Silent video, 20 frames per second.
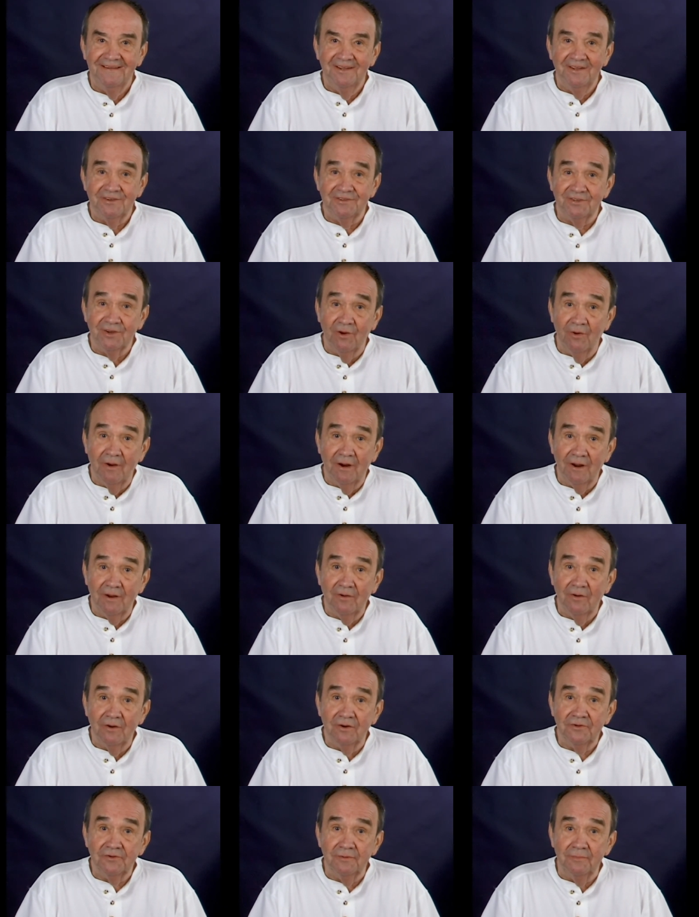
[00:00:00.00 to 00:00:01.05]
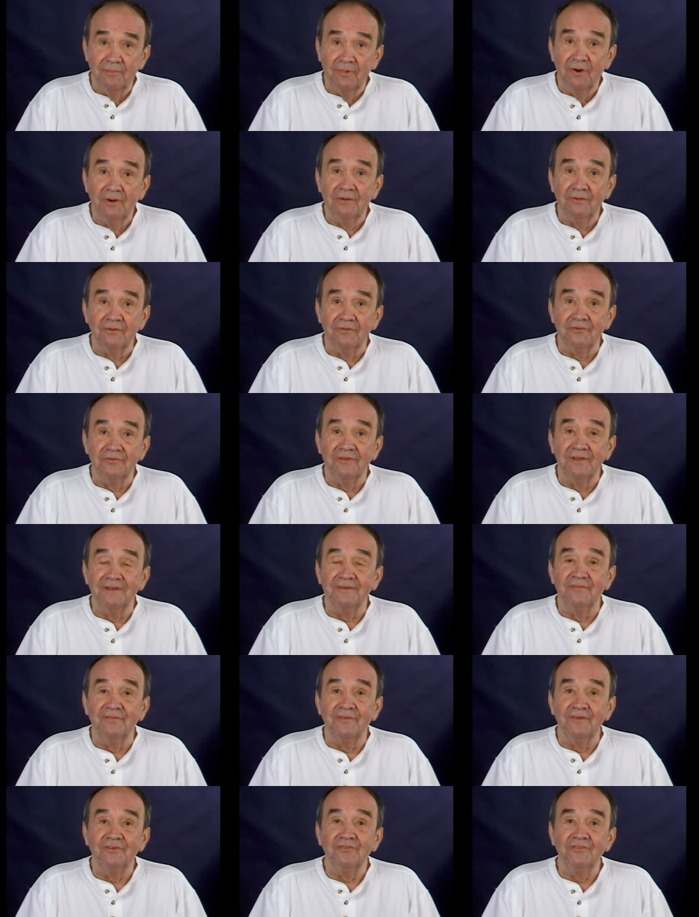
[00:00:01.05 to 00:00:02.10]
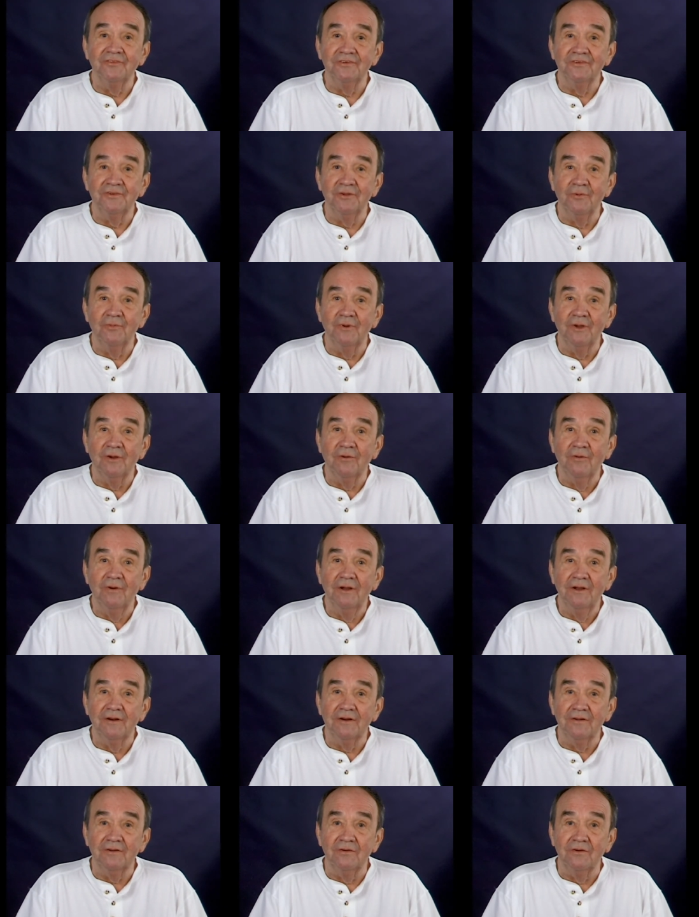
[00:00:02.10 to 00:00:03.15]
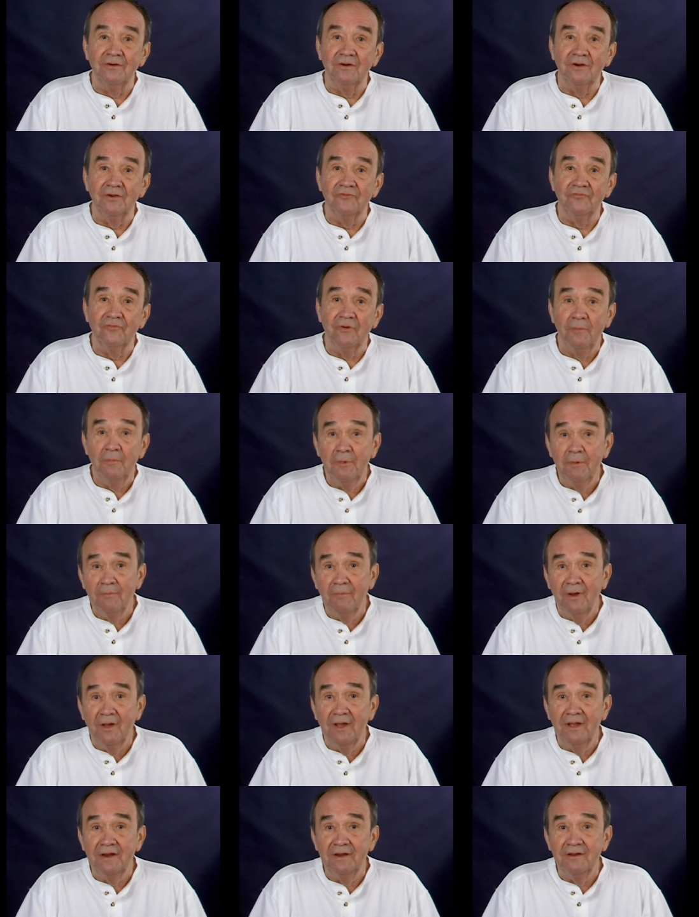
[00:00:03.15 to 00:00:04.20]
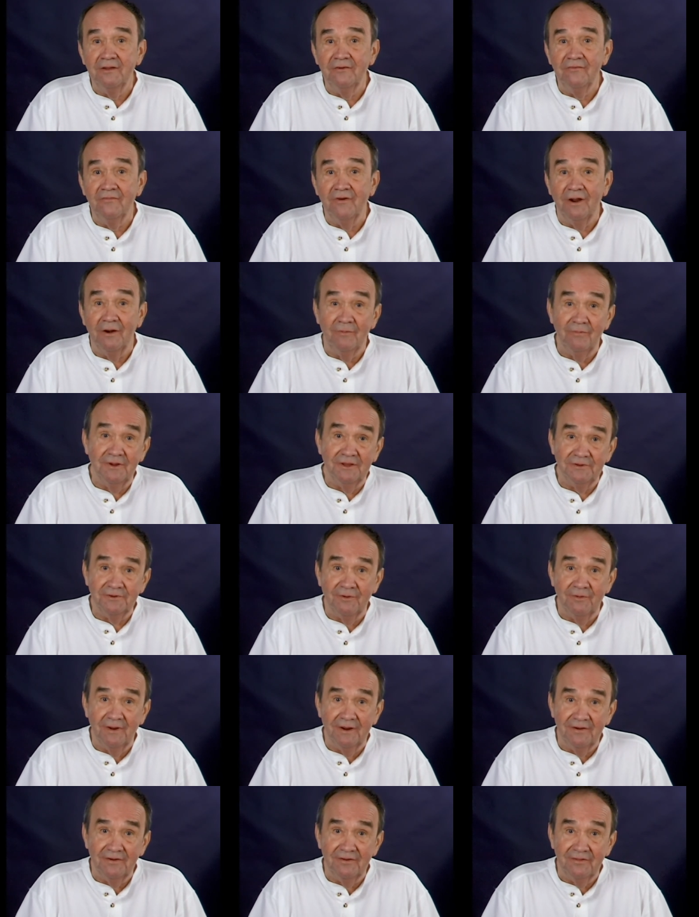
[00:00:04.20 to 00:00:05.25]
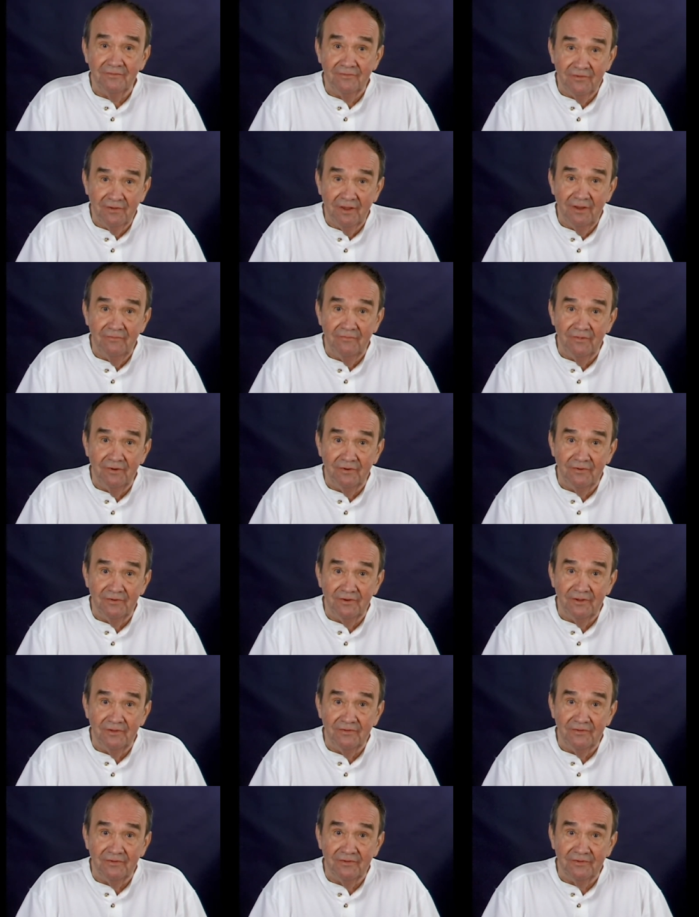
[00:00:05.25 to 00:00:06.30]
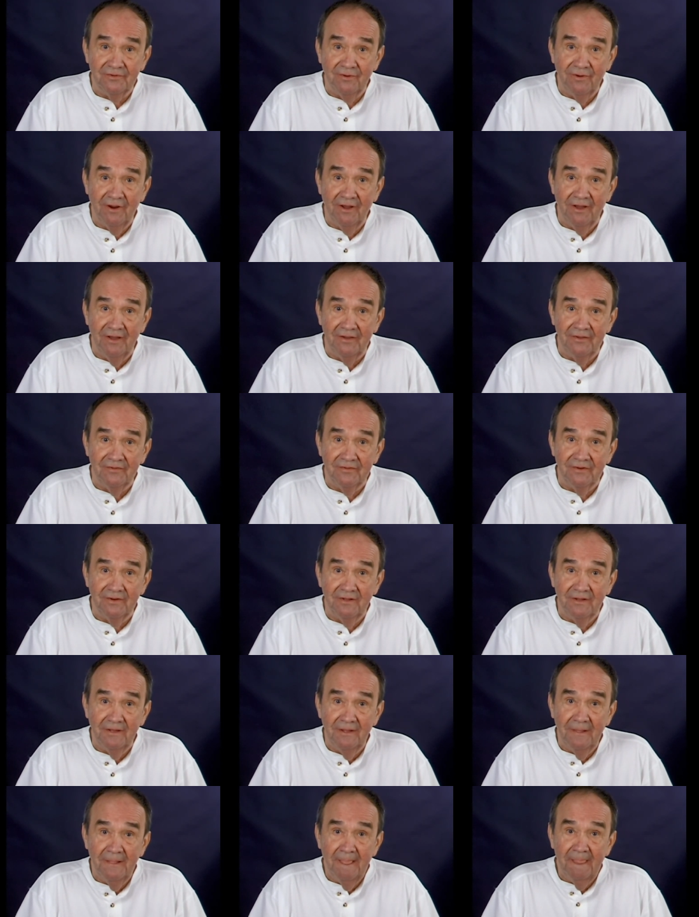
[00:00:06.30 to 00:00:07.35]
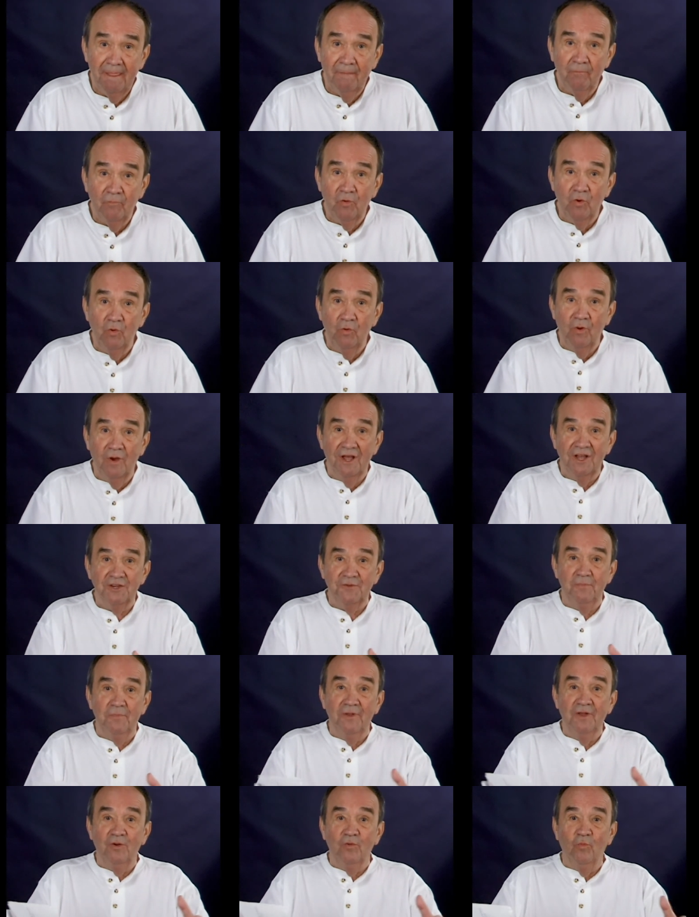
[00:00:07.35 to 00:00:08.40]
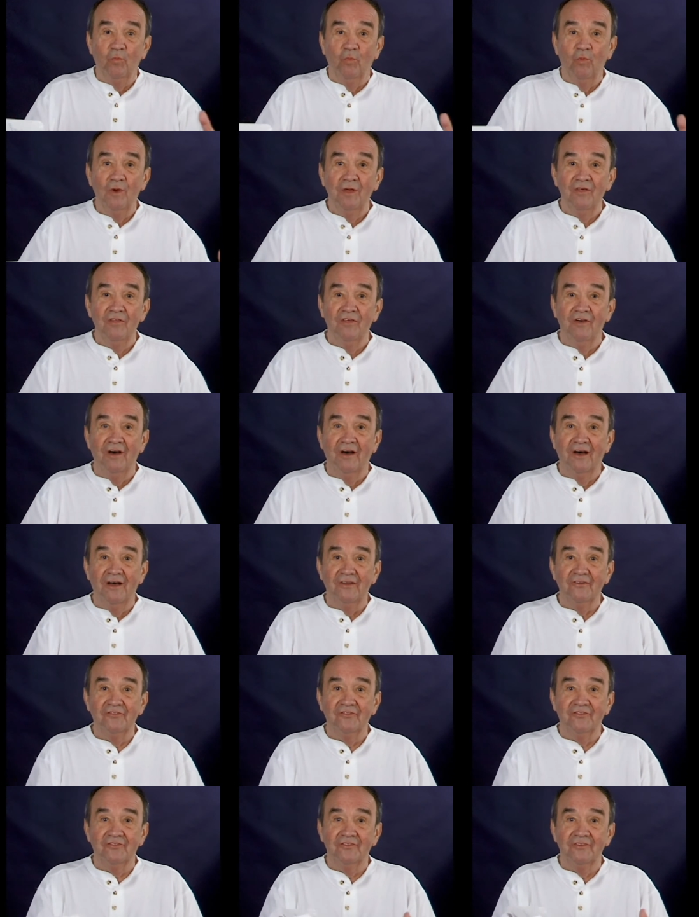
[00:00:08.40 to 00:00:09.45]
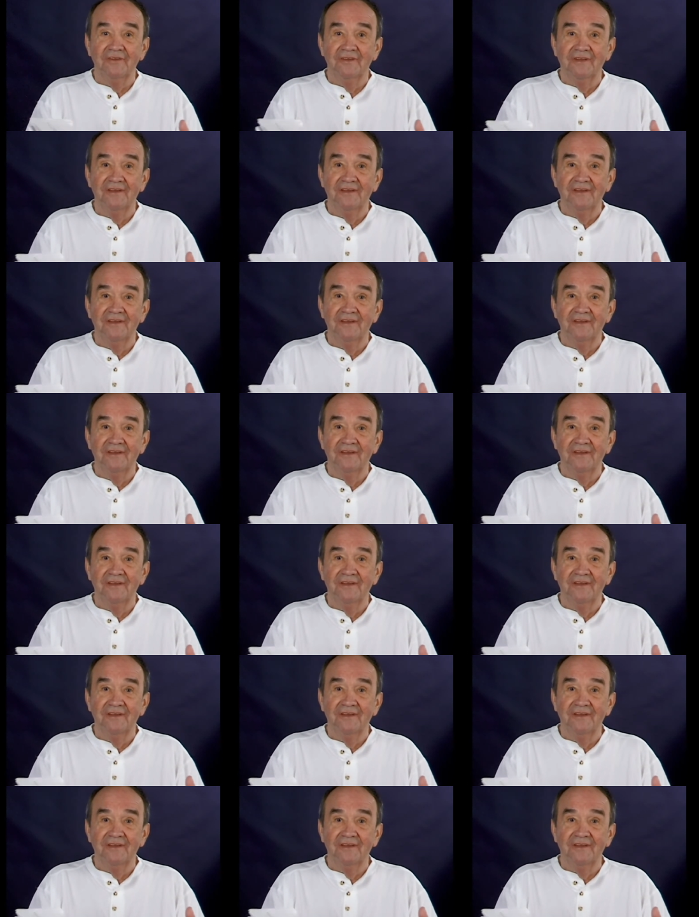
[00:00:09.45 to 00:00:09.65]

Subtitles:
So our Course in Miracles says this is a required course from the mind of our resurrected Savior, Jesus Christ, who has been with us